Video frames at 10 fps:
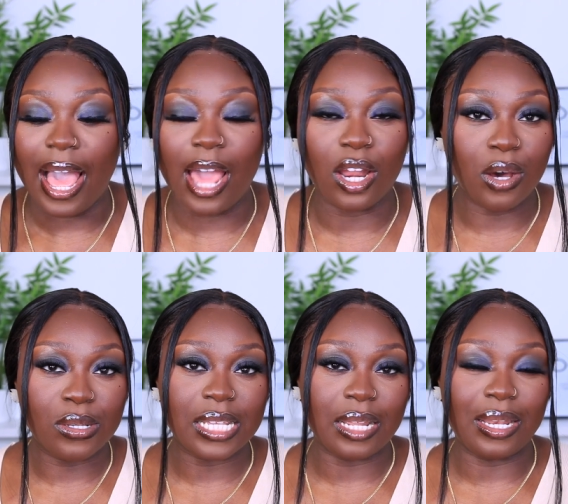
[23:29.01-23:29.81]
and
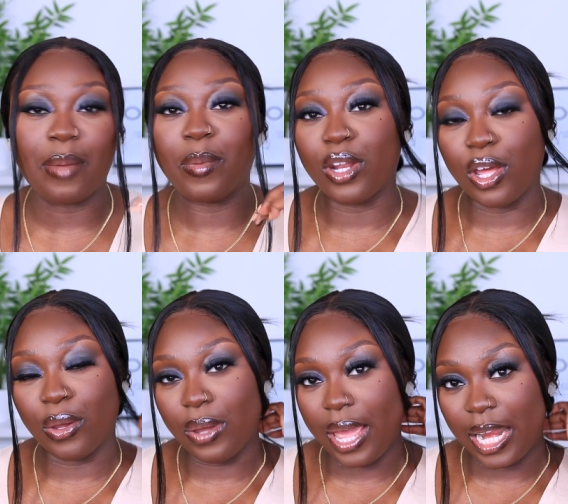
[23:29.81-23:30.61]
also let me
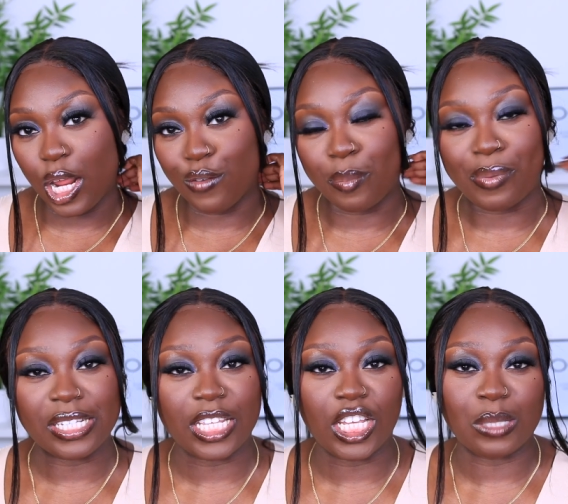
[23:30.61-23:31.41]
know any other
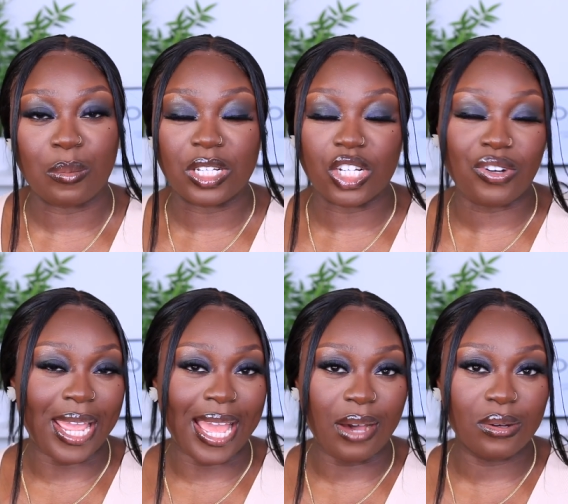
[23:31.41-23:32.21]
brands that you guys want me to try
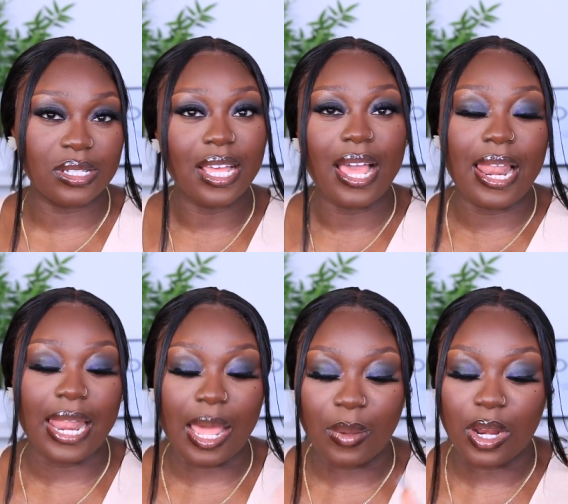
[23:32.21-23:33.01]
out
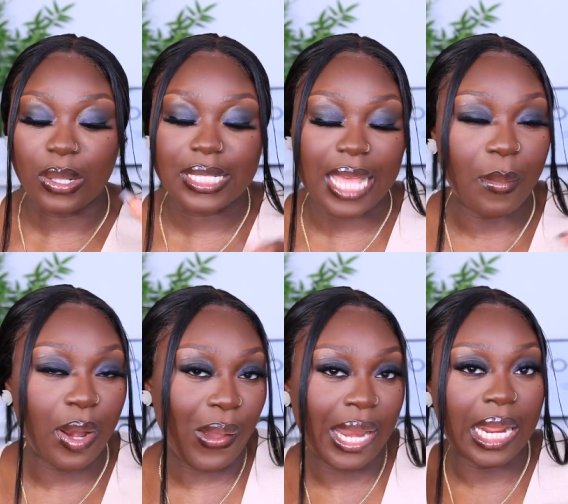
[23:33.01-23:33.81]
let me know down
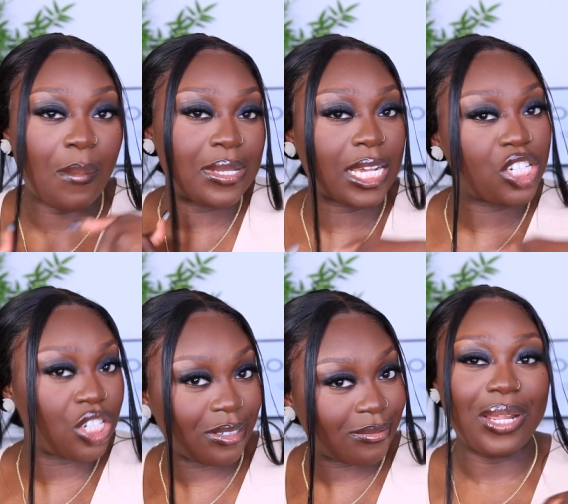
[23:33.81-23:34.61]
below in the comment
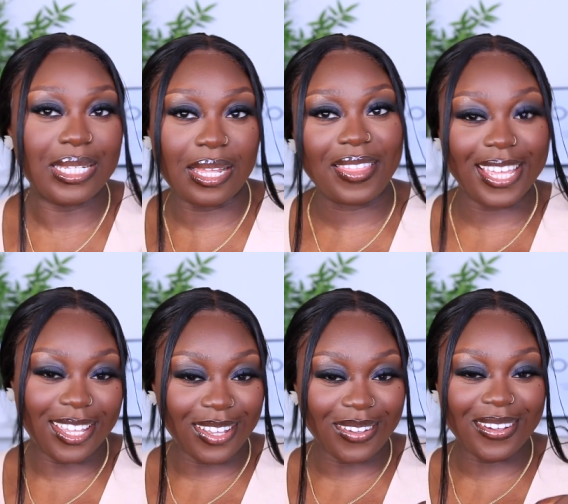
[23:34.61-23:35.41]
section please and
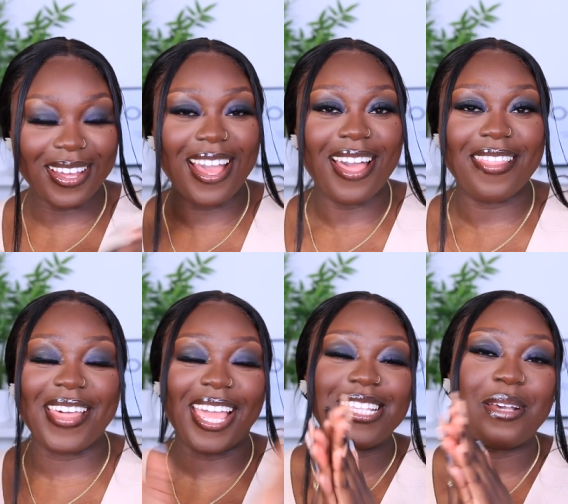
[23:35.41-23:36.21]
thank you
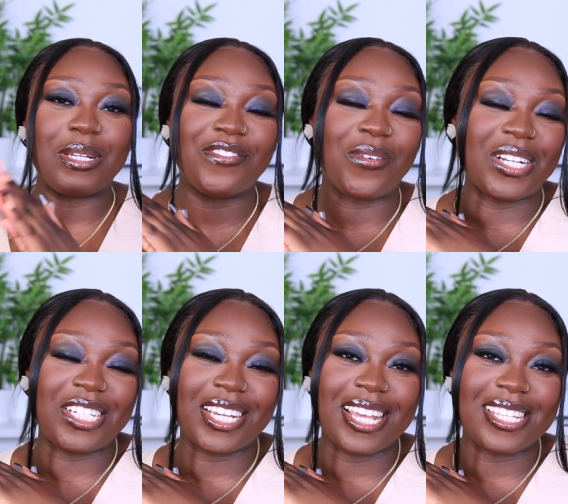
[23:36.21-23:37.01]
thank you so much for
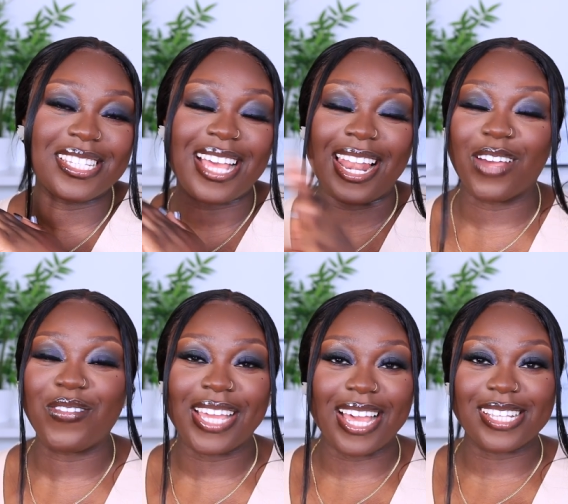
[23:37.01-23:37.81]
watching cousins i love
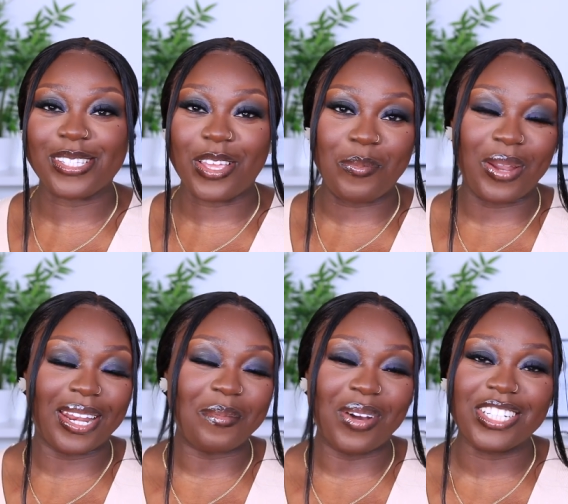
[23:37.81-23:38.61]
you guys so
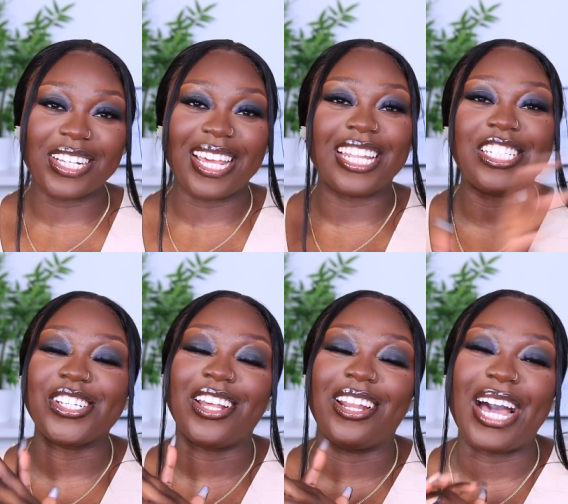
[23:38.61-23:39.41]
bloody much and
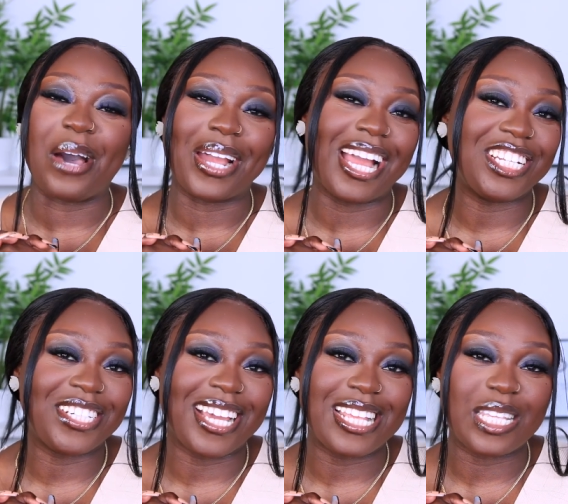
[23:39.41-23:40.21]
inshallah i'll catch
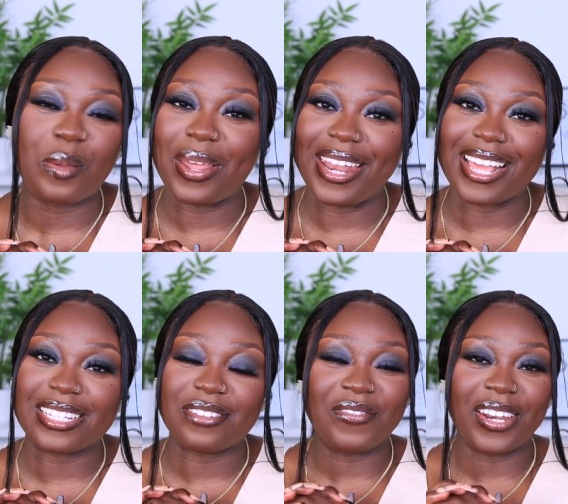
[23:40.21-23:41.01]
you guys in my
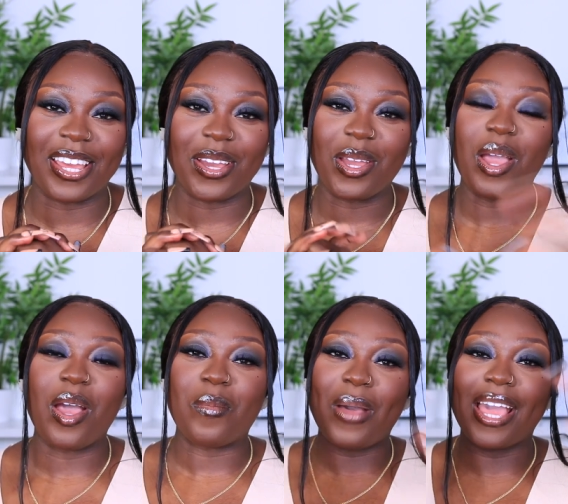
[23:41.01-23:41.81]
next video
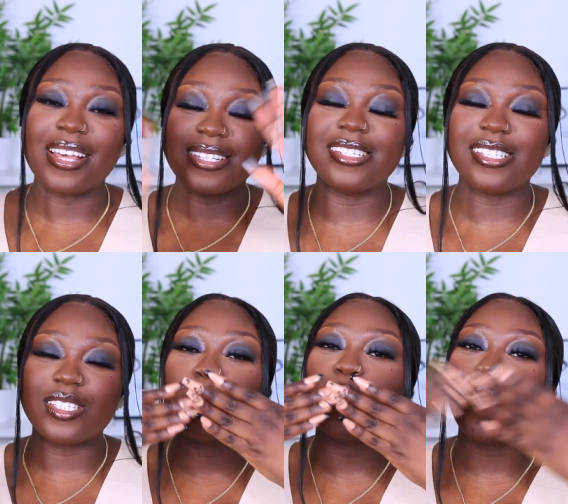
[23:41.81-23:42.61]
bye cousins
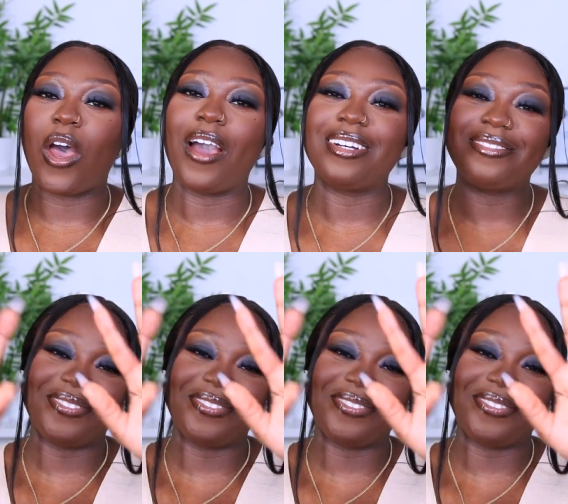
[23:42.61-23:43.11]
Mwah.